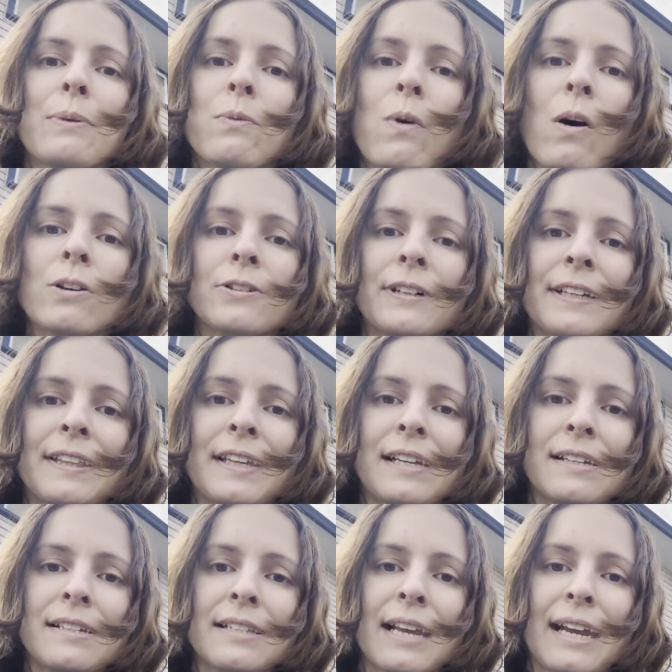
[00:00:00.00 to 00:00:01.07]
watering
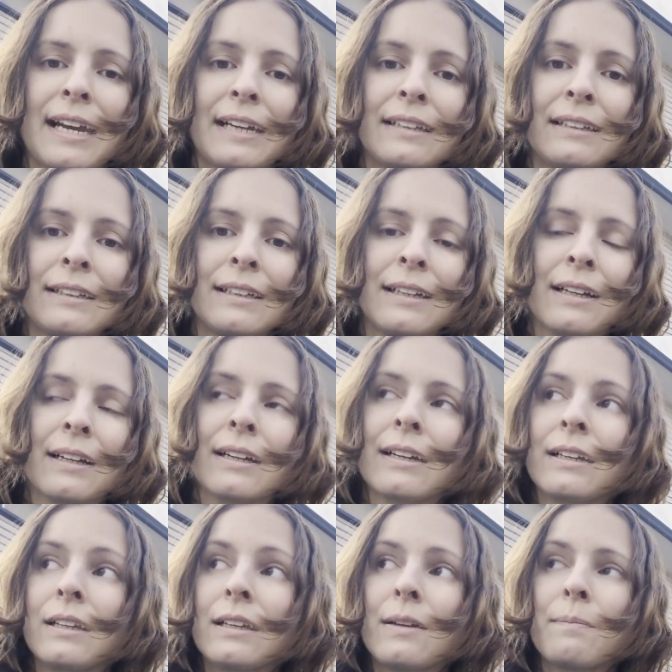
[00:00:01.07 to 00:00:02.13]
these in
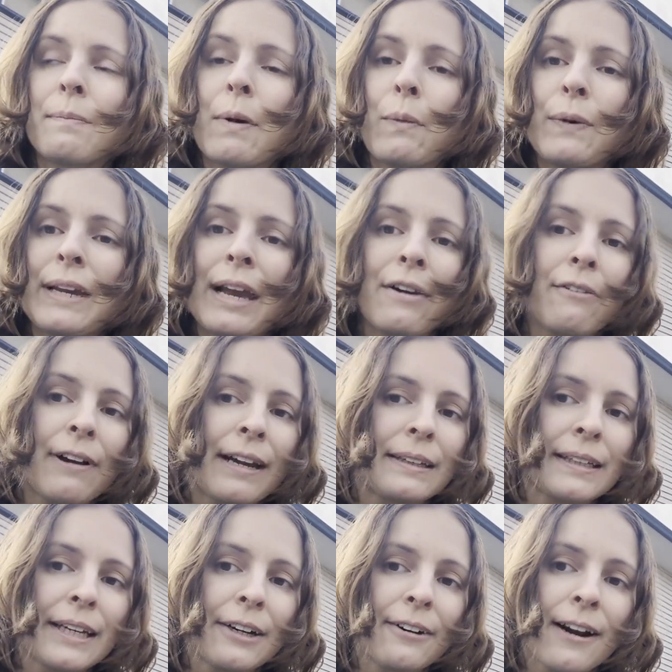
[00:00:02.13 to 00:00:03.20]
but we get rain
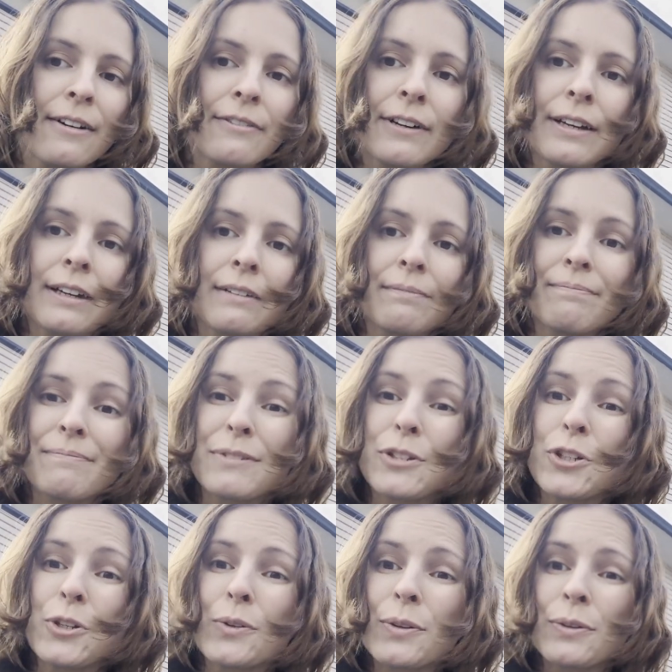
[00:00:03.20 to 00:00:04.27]
here every
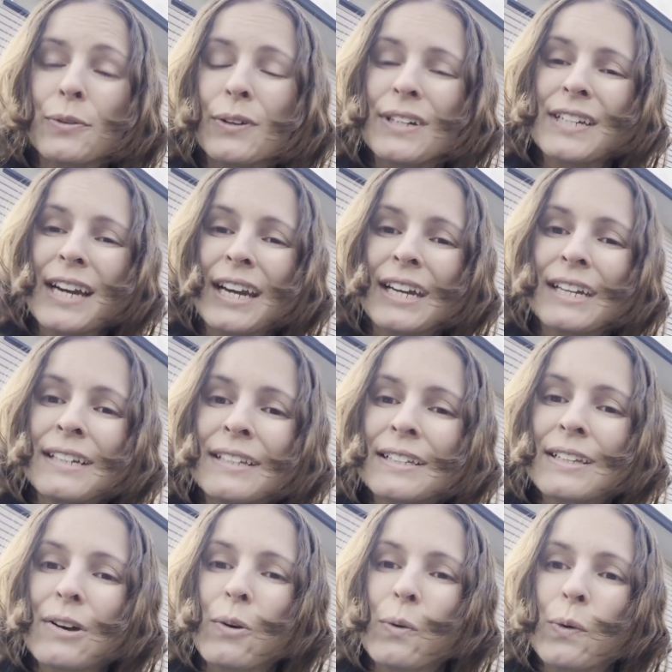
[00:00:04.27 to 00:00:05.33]
two to three days
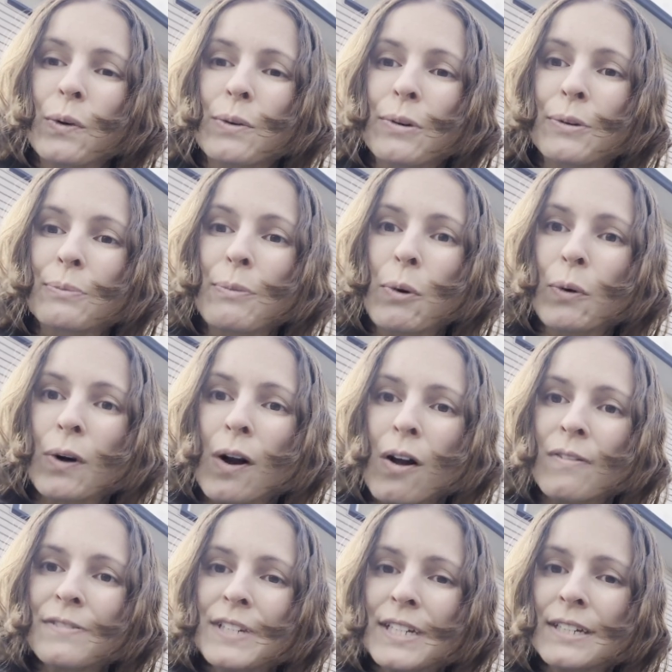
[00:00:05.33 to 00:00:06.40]
or more
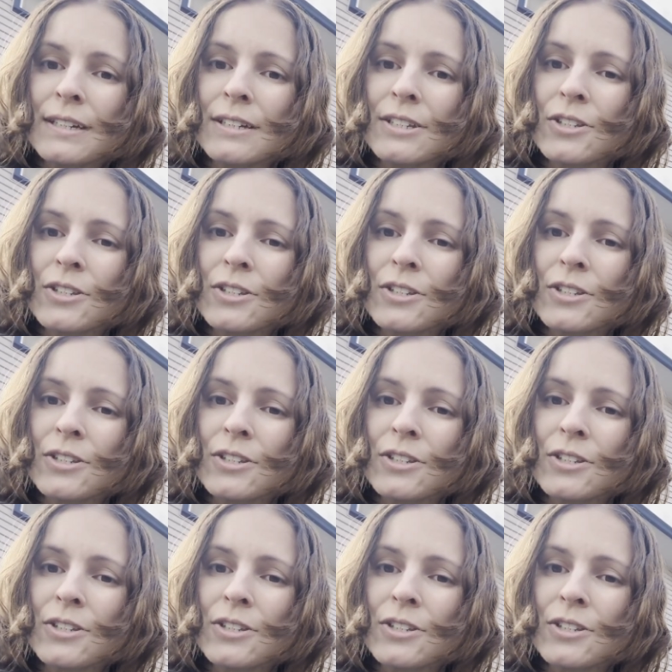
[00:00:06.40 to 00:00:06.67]
often,